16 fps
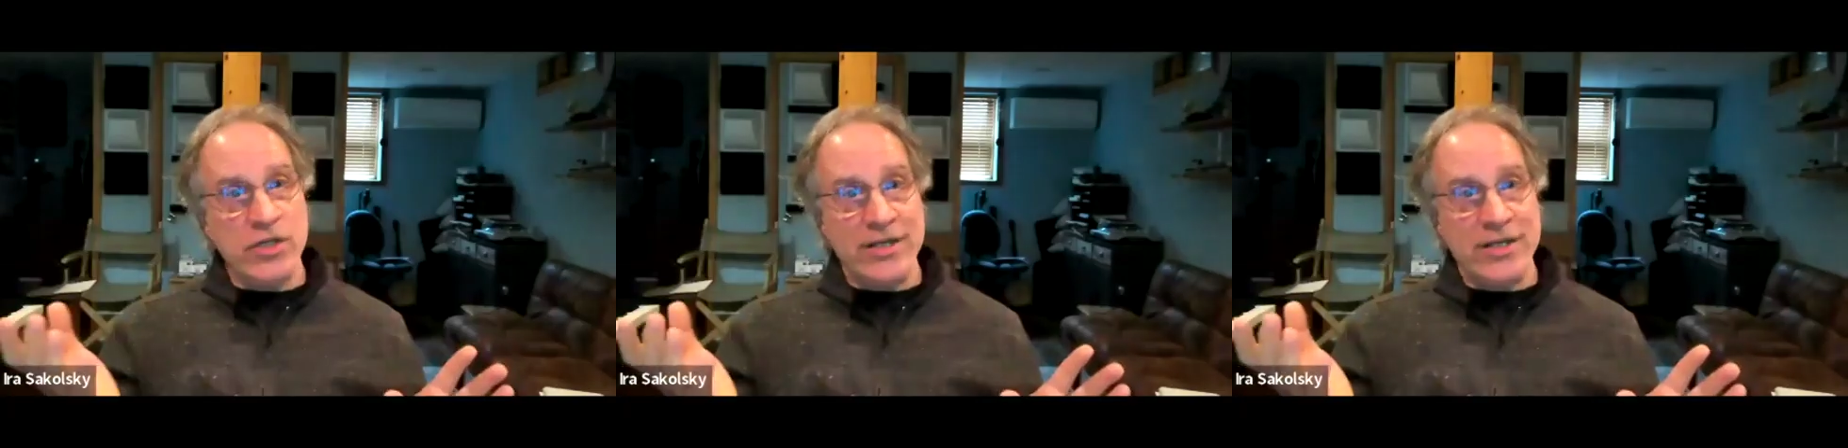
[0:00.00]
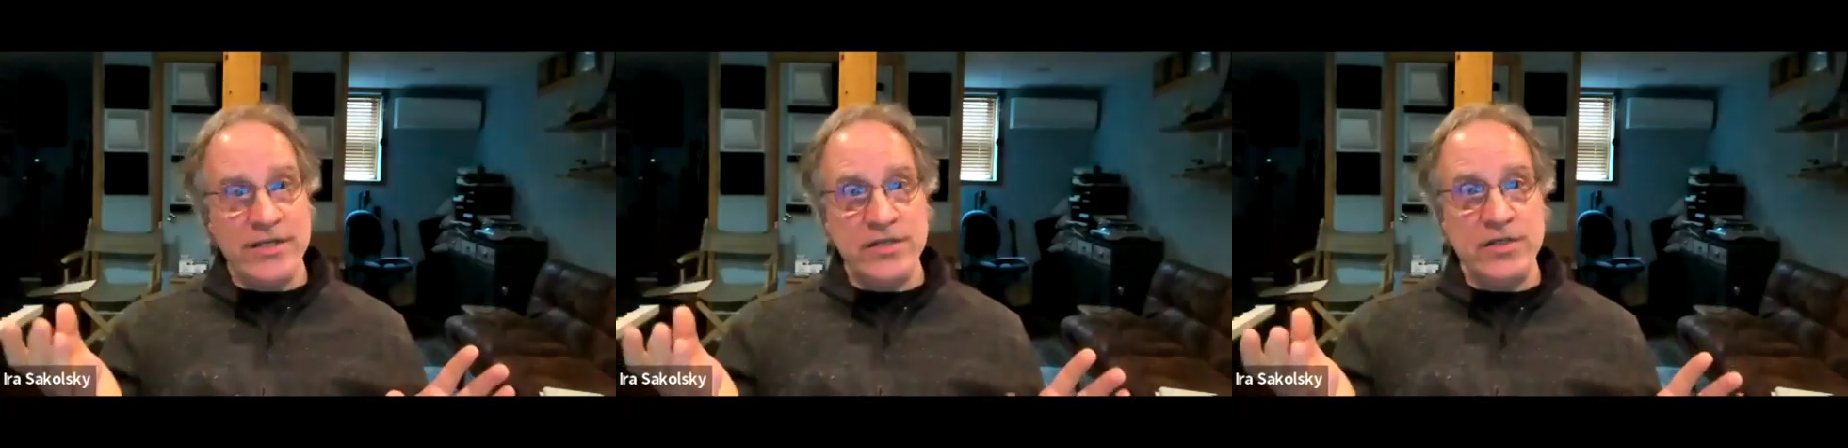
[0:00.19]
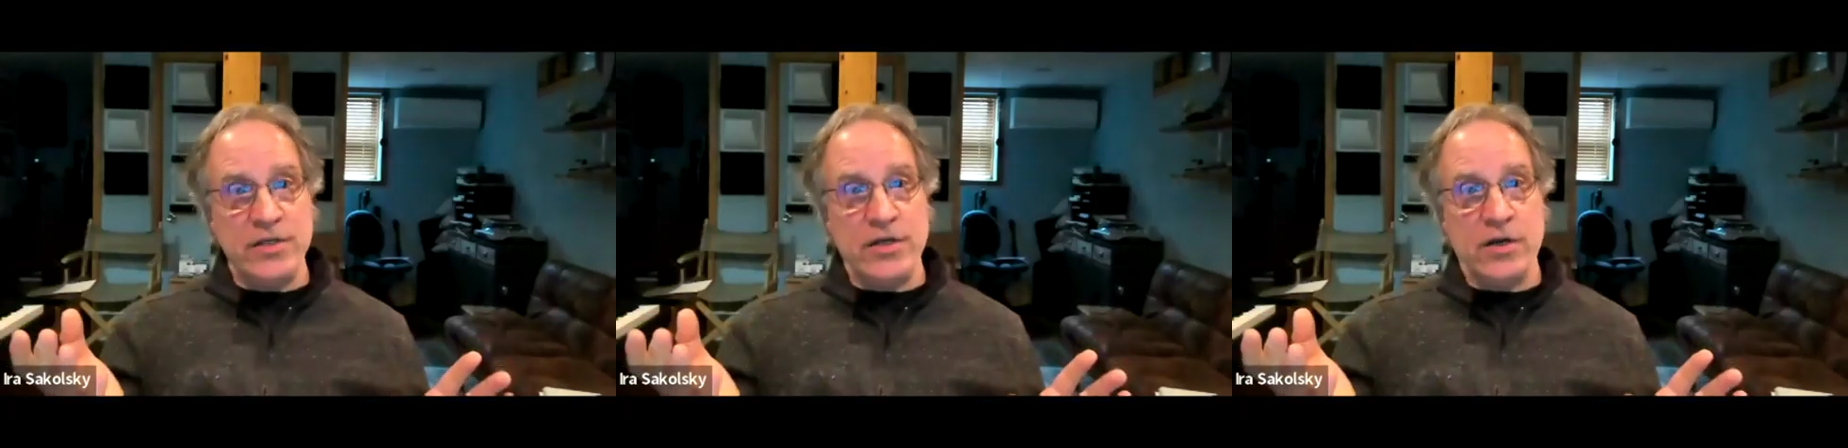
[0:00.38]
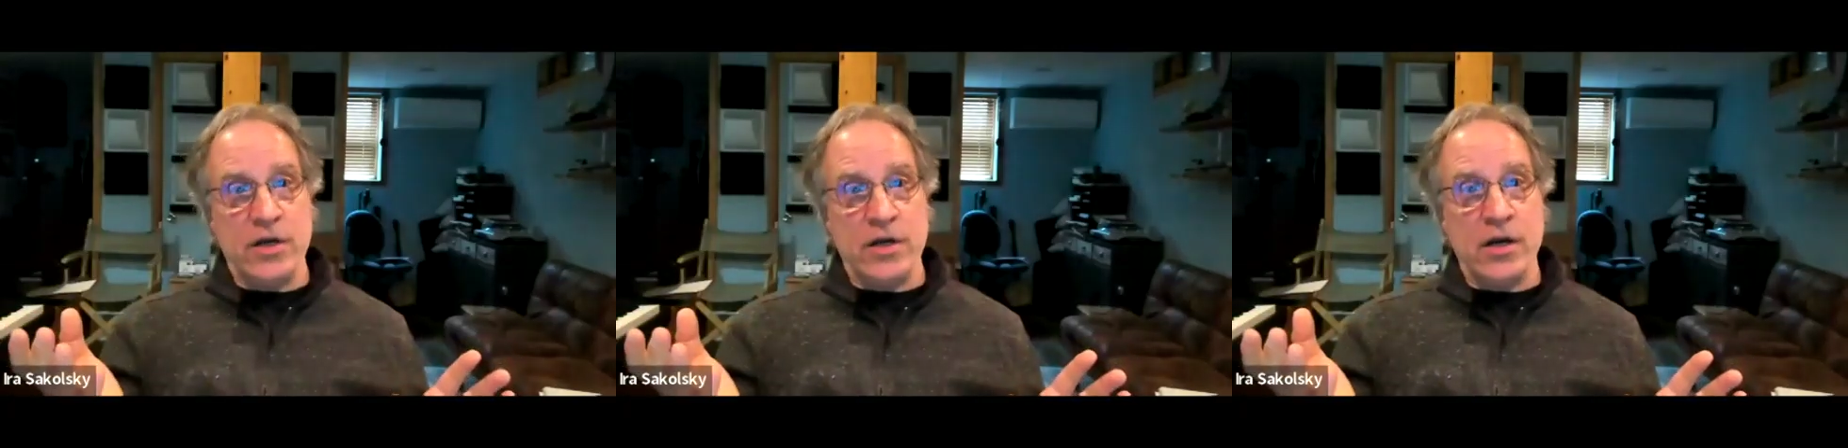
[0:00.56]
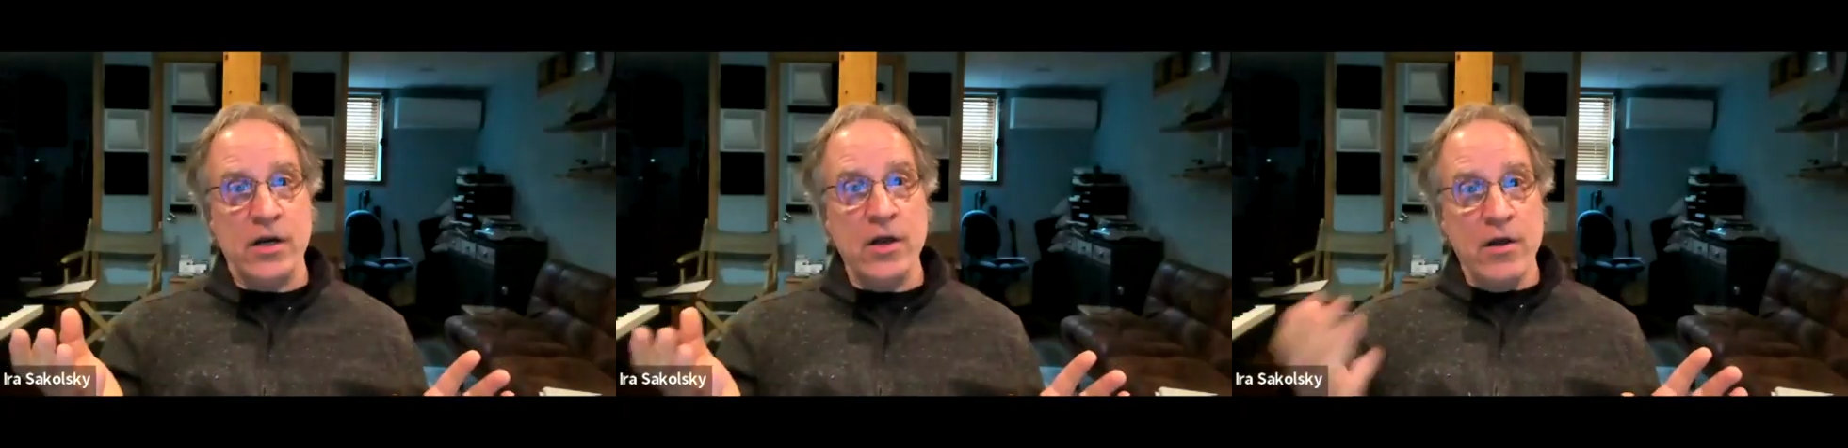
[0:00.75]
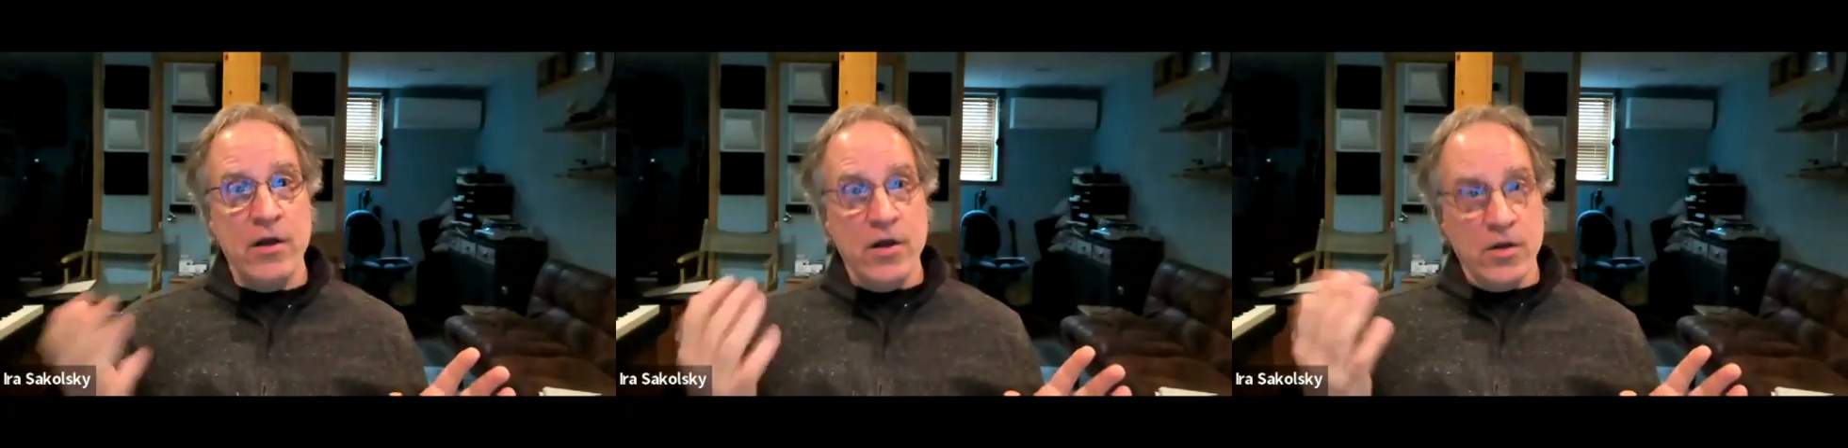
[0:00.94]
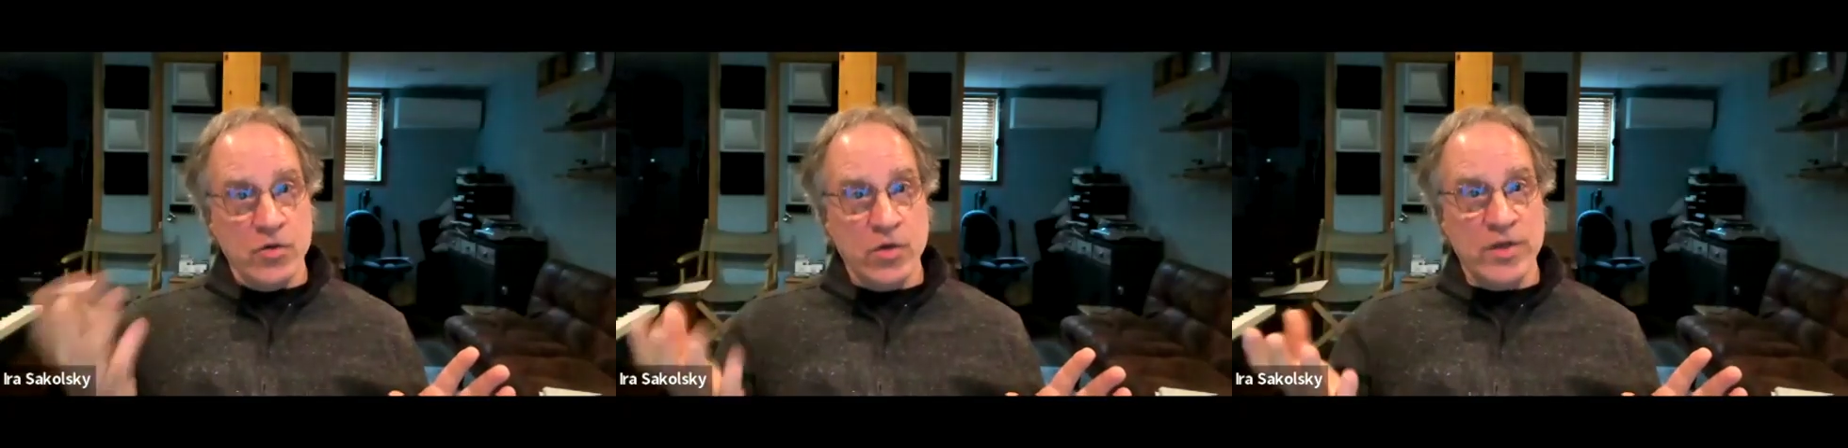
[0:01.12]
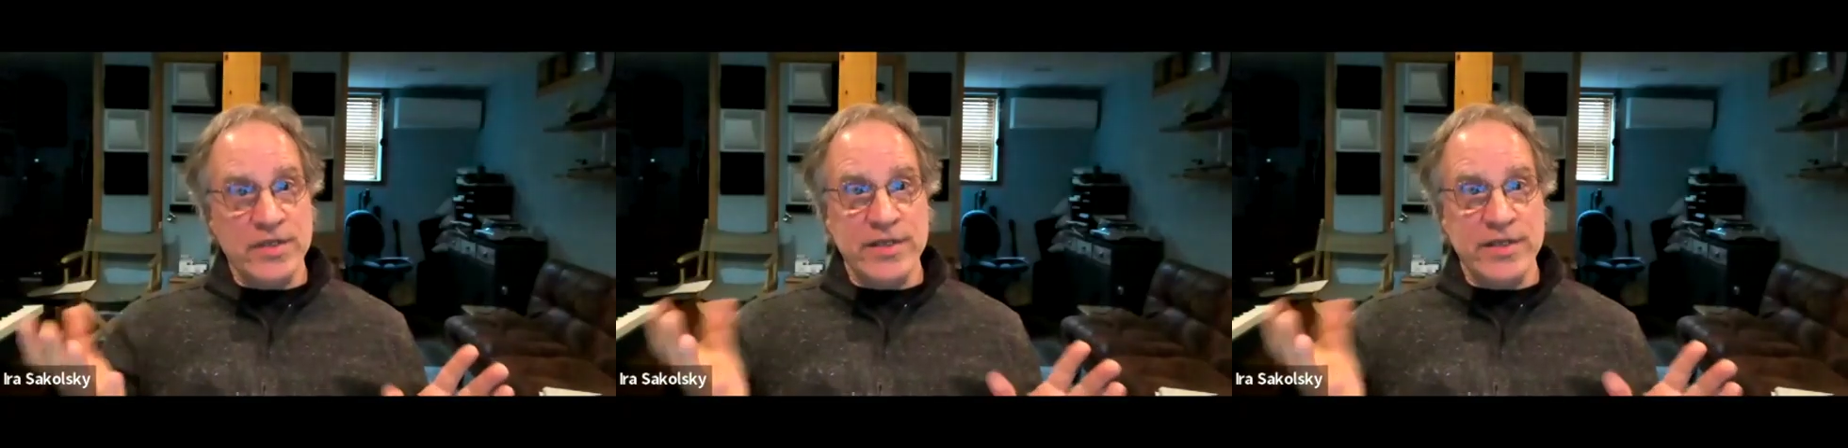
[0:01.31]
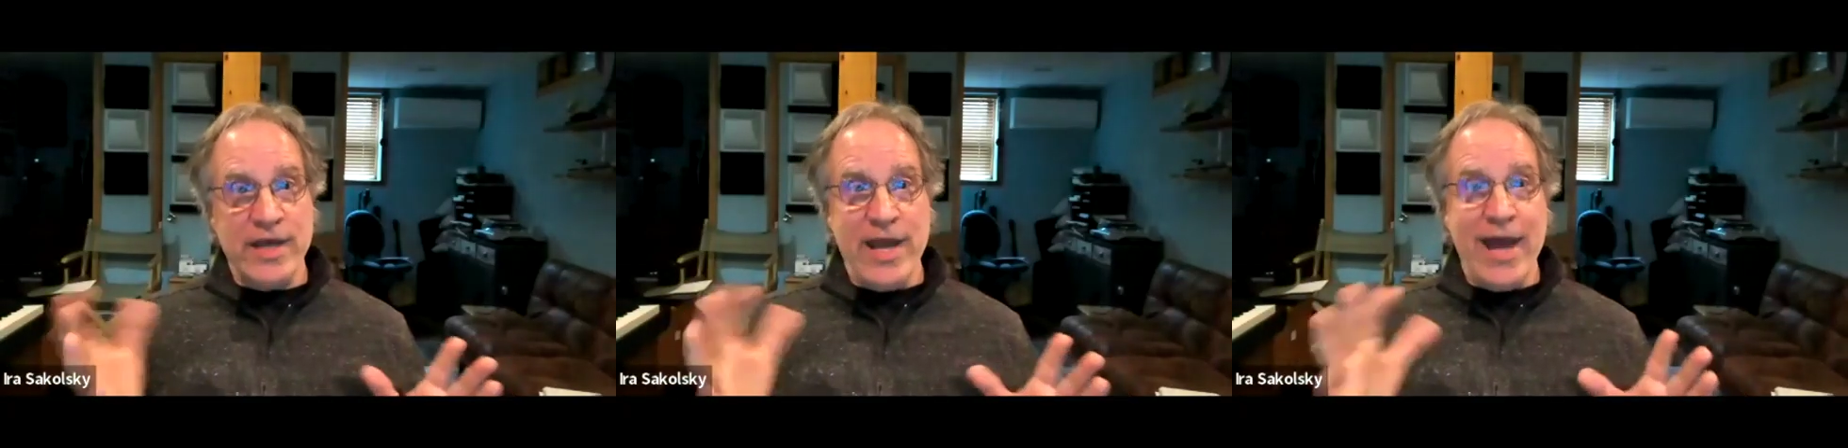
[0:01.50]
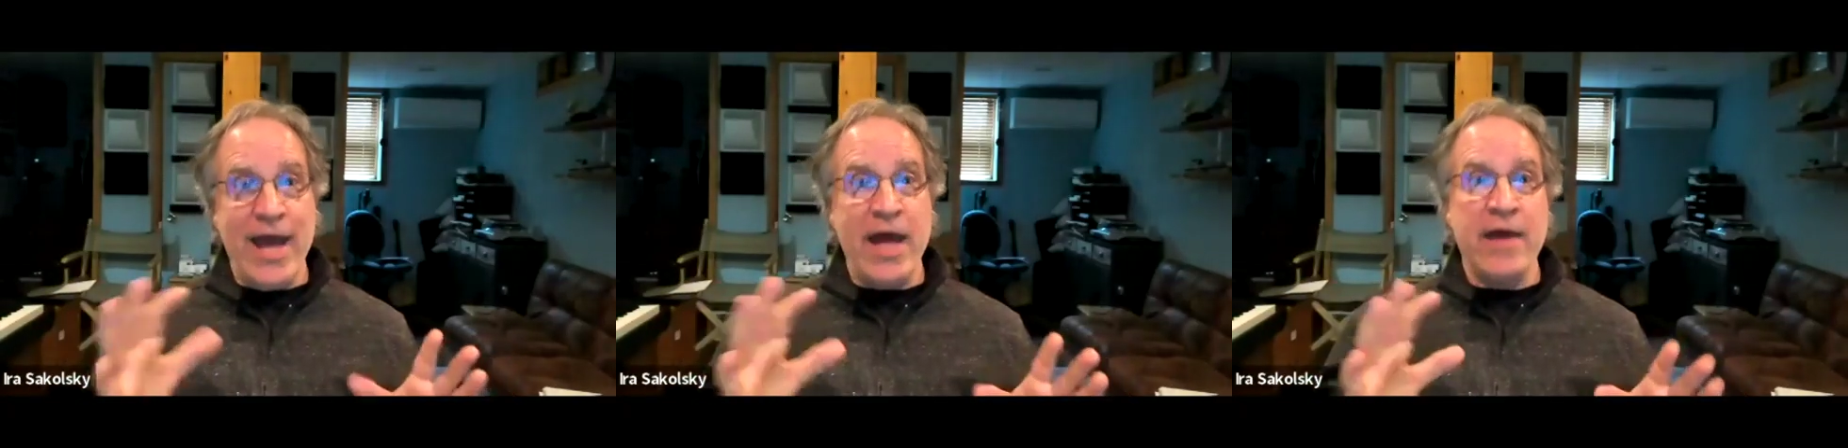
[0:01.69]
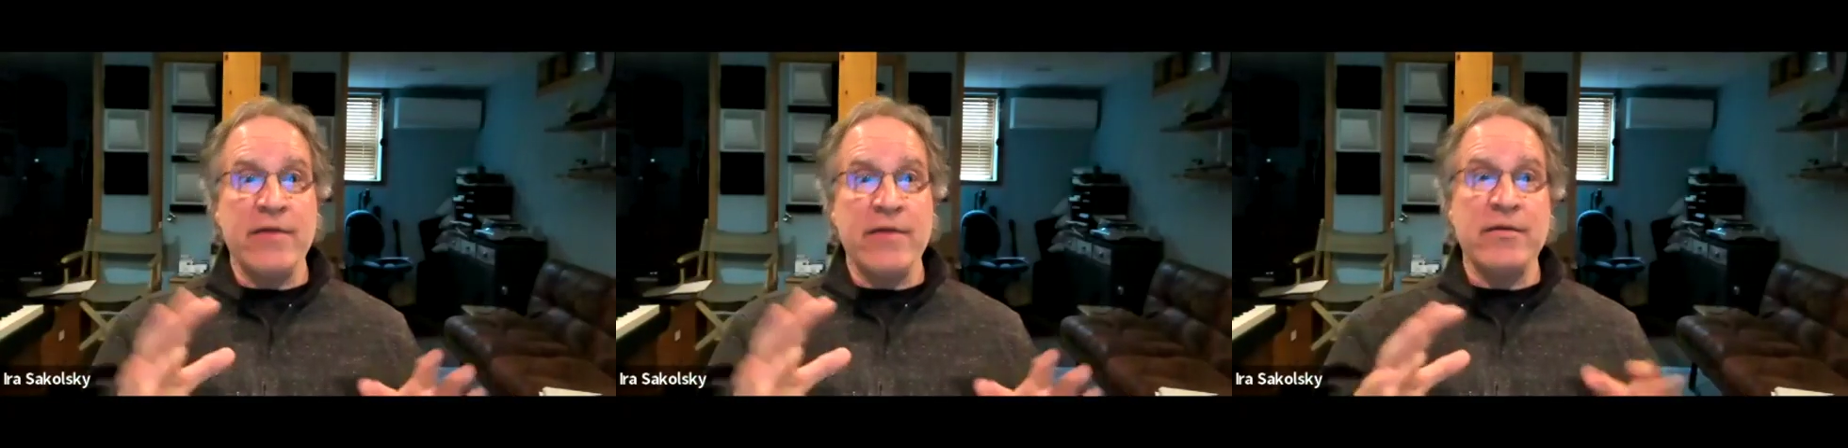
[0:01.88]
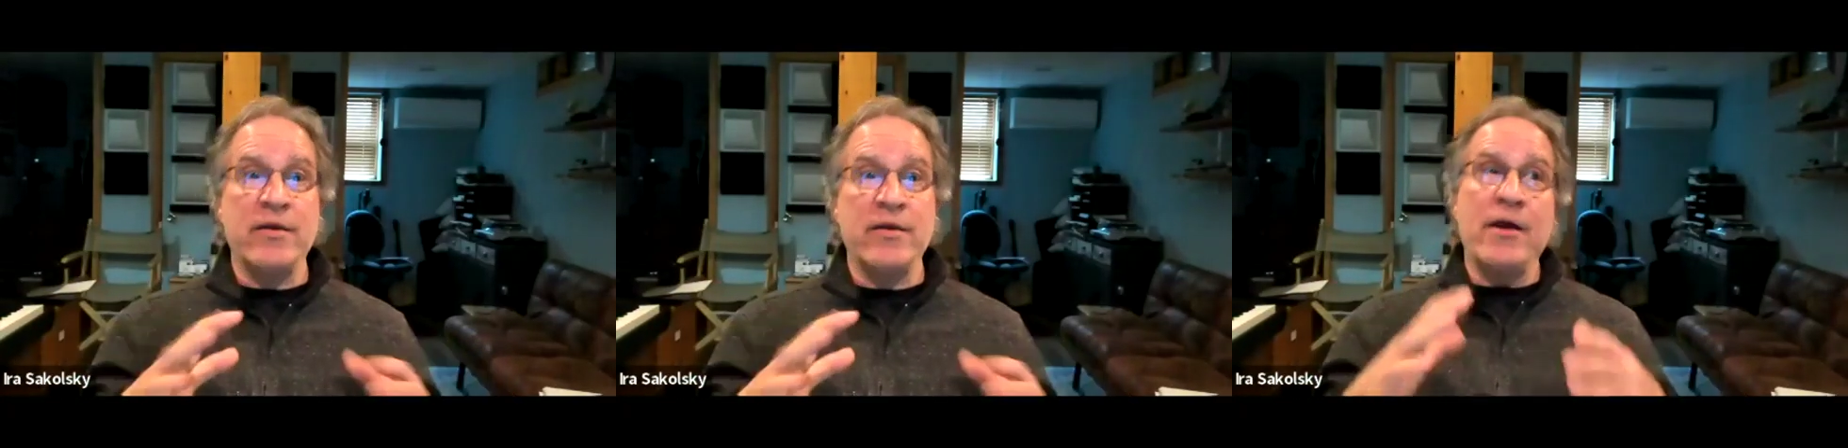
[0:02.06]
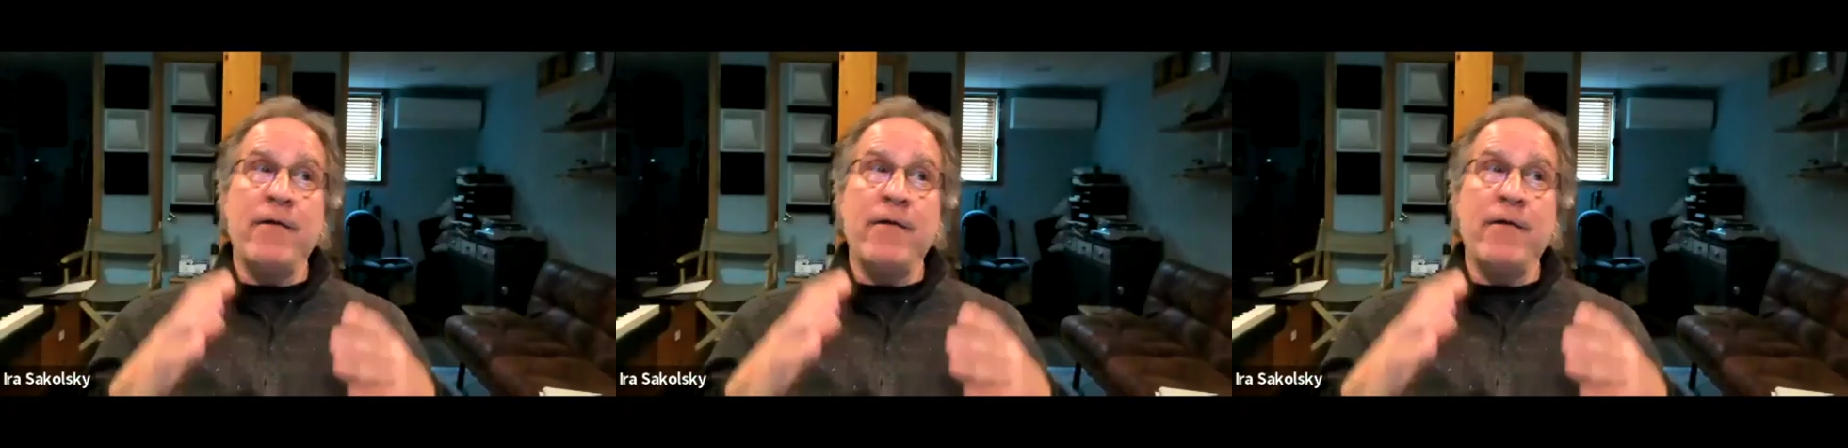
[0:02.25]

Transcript: easier towards the end.